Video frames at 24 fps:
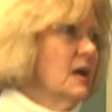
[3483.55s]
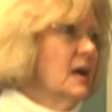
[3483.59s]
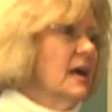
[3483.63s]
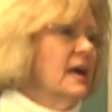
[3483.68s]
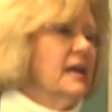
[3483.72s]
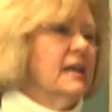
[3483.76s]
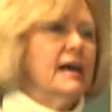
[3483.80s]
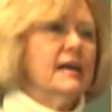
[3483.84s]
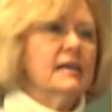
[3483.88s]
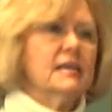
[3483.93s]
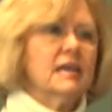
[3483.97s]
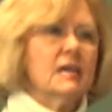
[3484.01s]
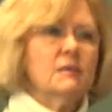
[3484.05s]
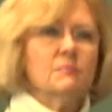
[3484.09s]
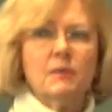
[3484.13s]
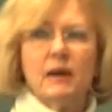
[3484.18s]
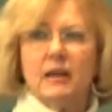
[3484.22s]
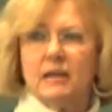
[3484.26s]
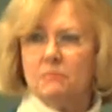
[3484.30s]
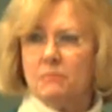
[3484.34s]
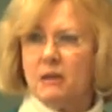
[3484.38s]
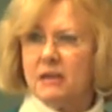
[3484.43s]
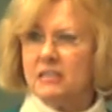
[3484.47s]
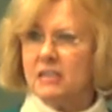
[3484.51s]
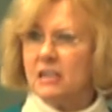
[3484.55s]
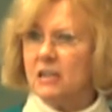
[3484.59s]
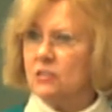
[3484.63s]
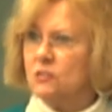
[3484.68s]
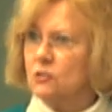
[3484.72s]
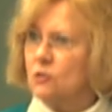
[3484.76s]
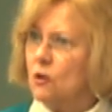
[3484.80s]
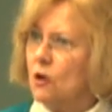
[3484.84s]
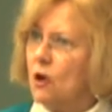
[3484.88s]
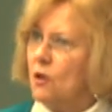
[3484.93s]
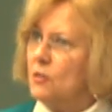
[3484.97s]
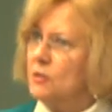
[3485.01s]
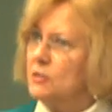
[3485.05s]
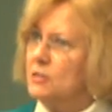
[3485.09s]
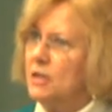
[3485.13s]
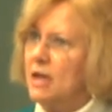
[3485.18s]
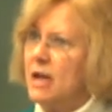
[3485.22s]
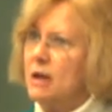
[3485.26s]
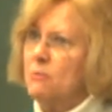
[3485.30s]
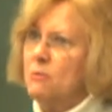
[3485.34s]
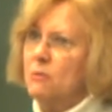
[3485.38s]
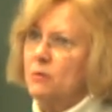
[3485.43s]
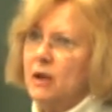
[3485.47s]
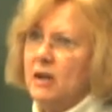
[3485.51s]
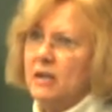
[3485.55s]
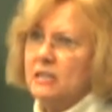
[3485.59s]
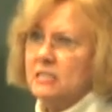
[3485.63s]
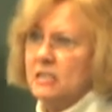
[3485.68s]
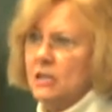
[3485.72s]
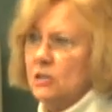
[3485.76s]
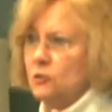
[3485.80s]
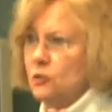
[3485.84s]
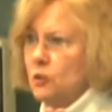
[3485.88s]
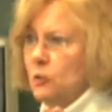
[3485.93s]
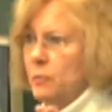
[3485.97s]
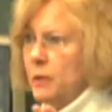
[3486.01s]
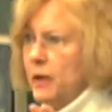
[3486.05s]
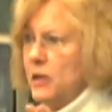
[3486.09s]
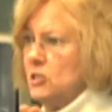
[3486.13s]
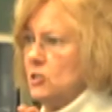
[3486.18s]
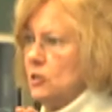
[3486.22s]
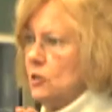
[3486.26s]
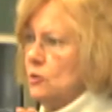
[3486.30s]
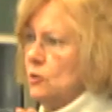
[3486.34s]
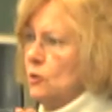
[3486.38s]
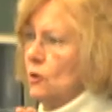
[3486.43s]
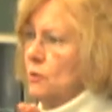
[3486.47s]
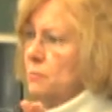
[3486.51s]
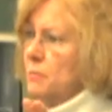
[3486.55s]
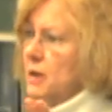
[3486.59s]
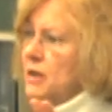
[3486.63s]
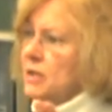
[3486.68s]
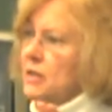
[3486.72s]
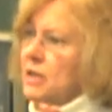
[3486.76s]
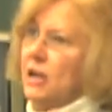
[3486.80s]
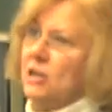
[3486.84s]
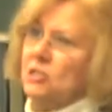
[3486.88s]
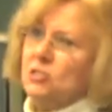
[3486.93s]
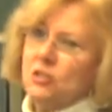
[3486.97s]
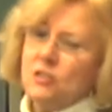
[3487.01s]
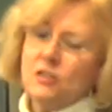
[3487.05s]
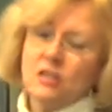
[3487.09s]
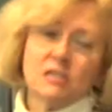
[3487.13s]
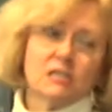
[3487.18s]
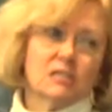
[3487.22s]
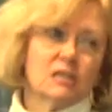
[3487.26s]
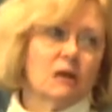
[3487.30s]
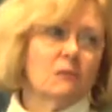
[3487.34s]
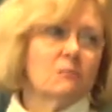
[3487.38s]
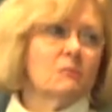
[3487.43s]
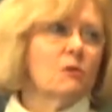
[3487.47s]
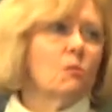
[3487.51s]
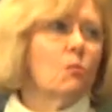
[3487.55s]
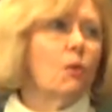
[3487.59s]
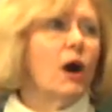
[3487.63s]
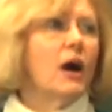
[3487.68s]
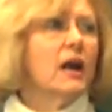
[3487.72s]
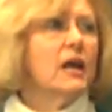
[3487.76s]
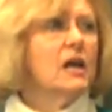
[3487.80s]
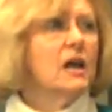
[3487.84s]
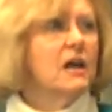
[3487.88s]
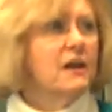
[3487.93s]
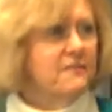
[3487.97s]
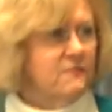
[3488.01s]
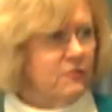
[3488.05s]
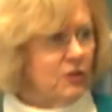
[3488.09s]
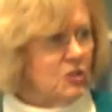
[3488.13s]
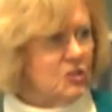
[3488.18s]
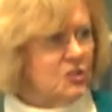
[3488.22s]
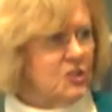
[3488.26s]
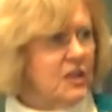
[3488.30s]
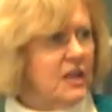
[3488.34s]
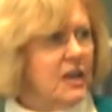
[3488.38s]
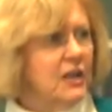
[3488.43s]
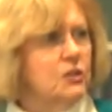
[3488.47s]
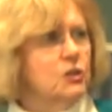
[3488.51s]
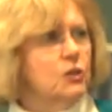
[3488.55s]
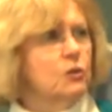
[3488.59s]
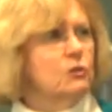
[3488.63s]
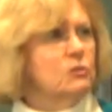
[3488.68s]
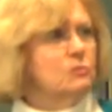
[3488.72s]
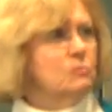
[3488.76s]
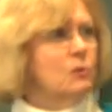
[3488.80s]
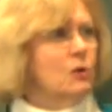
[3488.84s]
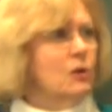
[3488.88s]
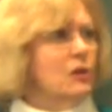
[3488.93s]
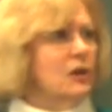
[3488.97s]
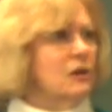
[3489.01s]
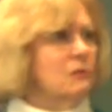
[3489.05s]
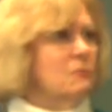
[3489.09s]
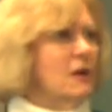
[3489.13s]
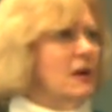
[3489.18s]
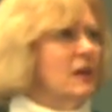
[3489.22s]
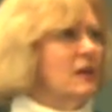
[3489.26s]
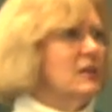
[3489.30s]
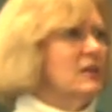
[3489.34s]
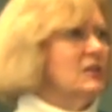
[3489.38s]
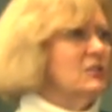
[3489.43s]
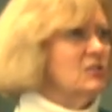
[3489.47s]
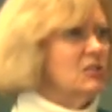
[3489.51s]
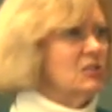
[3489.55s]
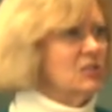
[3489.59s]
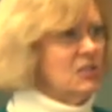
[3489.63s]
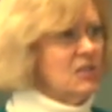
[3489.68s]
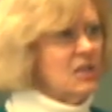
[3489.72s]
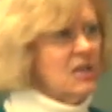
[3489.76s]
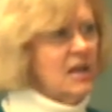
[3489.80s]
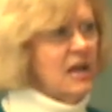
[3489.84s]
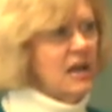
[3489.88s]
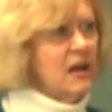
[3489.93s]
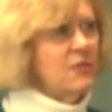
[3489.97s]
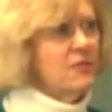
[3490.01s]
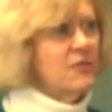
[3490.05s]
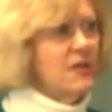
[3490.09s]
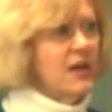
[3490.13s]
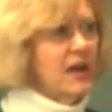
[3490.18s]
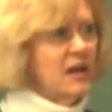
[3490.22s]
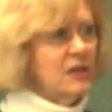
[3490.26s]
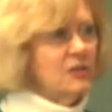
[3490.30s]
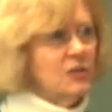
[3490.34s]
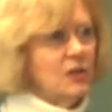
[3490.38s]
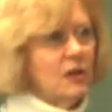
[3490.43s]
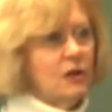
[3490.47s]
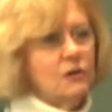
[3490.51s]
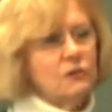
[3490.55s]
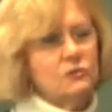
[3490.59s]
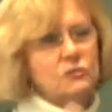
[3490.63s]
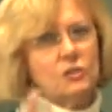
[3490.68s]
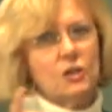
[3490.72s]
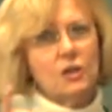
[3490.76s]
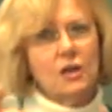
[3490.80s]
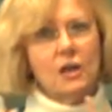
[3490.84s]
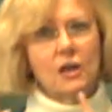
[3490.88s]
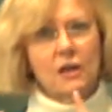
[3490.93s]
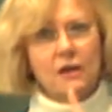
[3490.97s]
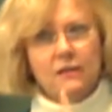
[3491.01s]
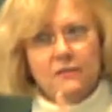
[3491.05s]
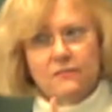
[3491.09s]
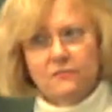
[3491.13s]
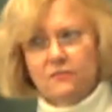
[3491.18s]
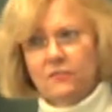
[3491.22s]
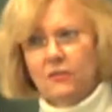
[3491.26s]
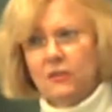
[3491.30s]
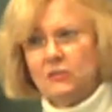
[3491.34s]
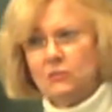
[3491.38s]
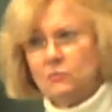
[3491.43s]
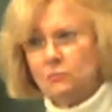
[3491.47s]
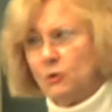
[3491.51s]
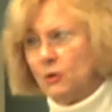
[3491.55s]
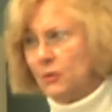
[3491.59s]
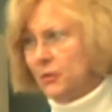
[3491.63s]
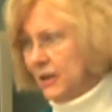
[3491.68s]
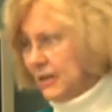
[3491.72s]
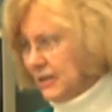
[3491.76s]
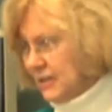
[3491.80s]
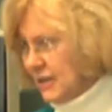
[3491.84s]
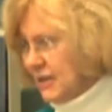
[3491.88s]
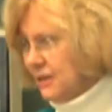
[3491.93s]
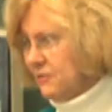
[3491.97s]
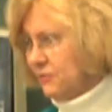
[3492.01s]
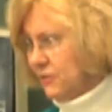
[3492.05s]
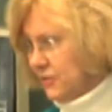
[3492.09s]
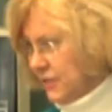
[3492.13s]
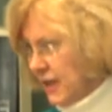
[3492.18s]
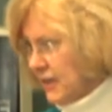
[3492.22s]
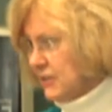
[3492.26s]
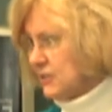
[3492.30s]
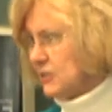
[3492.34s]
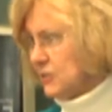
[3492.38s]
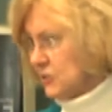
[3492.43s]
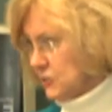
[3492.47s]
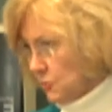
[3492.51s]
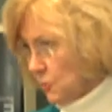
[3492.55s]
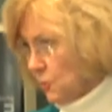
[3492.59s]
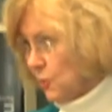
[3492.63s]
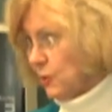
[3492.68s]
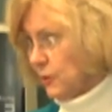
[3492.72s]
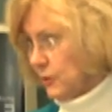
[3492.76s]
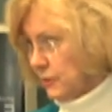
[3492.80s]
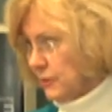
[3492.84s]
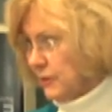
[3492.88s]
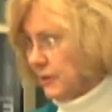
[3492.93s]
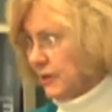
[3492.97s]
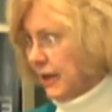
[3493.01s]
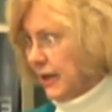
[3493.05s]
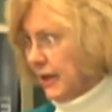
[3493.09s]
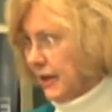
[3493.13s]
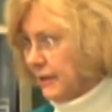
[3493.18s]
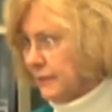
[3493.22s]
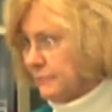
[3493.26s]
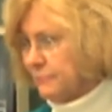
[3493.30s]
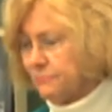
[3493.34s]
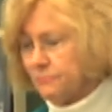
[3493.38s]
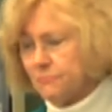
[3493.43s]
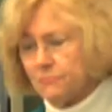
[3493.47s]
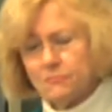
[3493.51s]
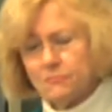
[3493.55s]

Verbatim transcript: And I keep that in my desk all the time. When I say to a patient, are you on medication? They tell me what. First thing I do is pull out my list to see how their dose fits what they need for that disorder, okay?